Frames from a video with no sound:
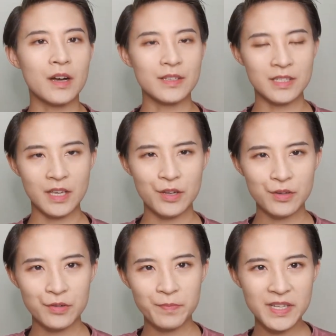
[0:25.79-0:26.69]

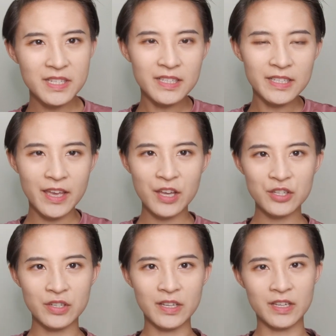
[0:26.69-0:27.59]
So basically,
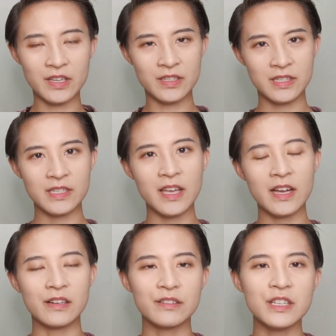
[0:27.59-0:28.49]
Hedget, it is
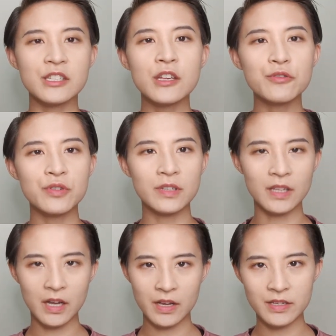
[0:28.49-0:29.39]
a
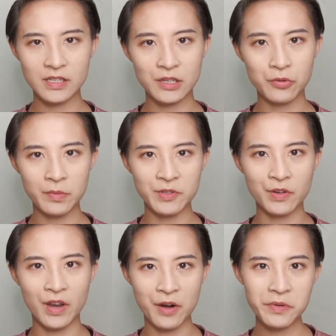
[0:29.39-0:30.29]
decentralized
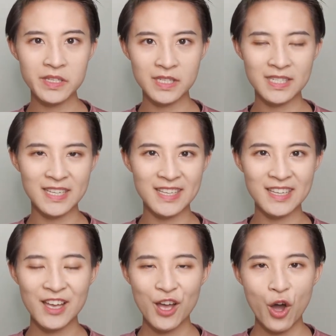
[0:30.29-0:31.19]

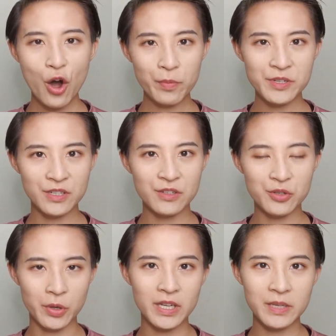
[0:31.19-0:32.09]
cryptocurrency option
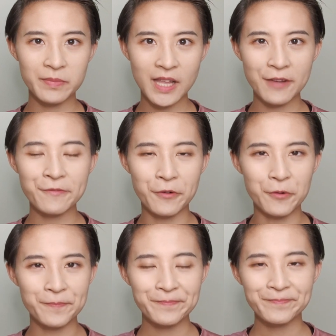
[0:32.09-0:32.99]
trading
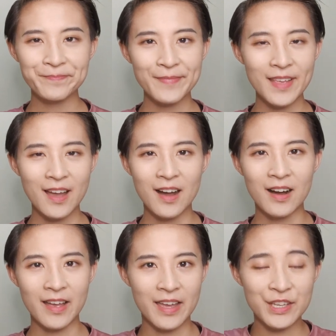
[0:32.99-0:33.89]
platform,
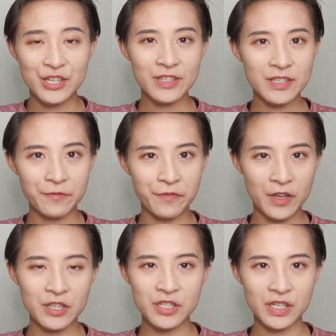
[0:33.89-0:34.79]
and it just
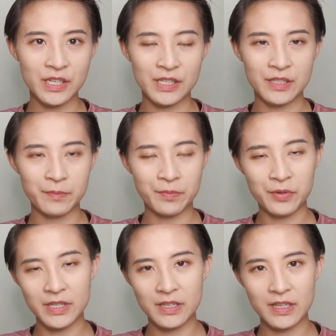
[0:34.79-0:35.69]
finished its
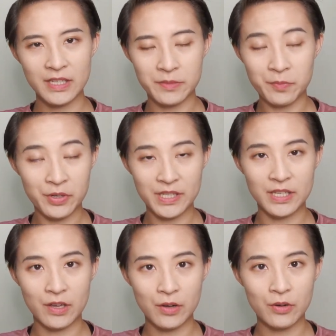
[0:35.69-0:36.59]

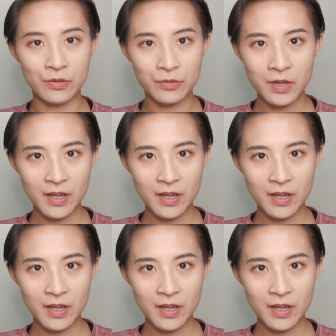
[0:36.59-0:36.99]
pre-sale,